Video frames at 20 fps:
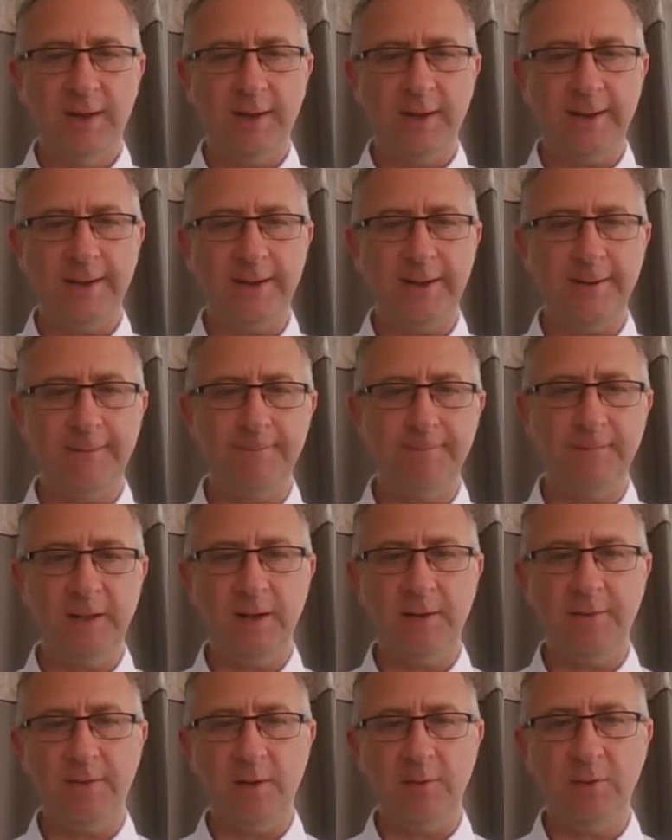
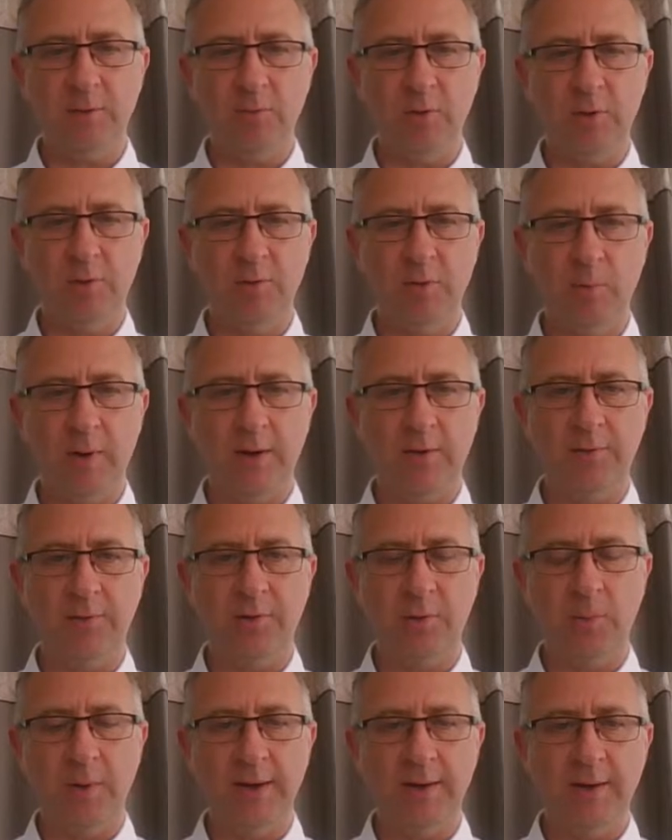The runner-up went on
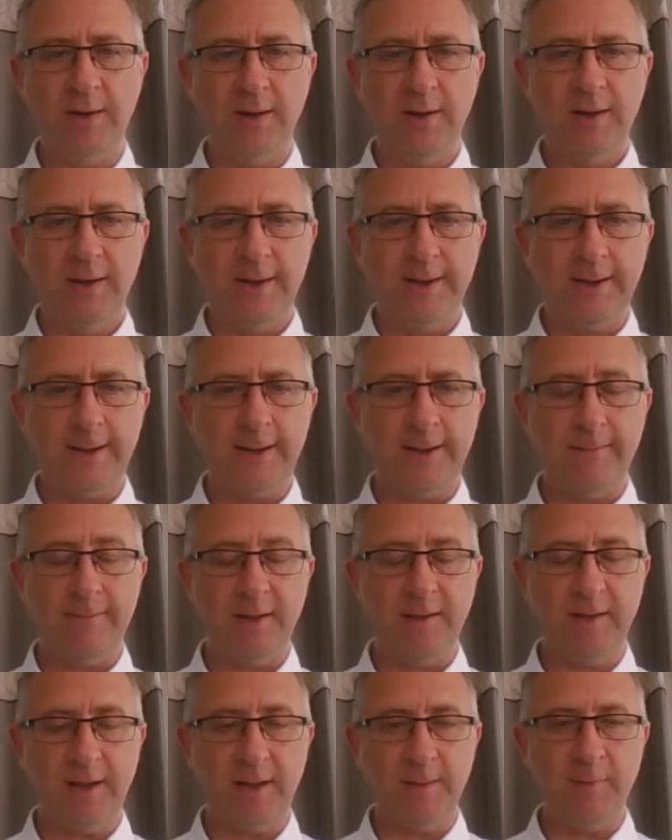to win
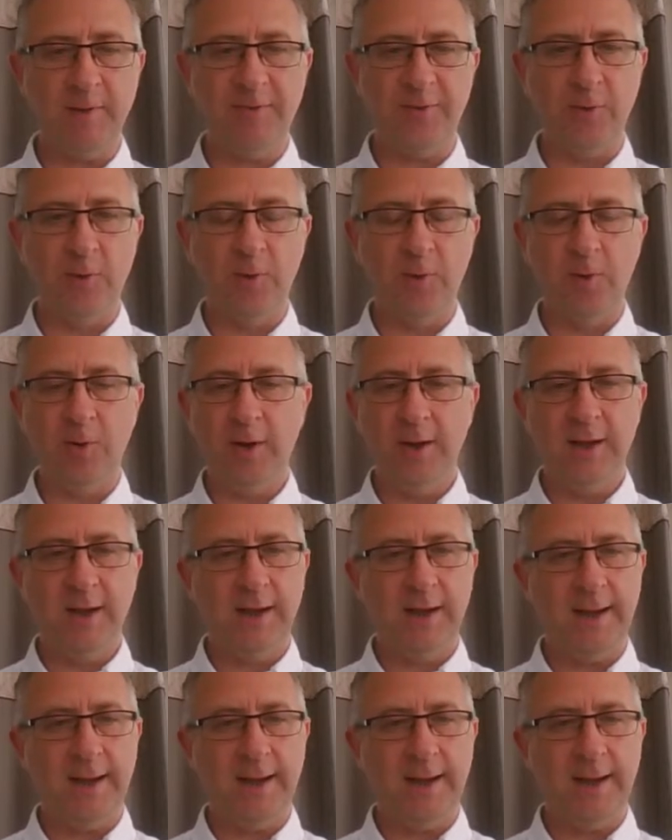the day before.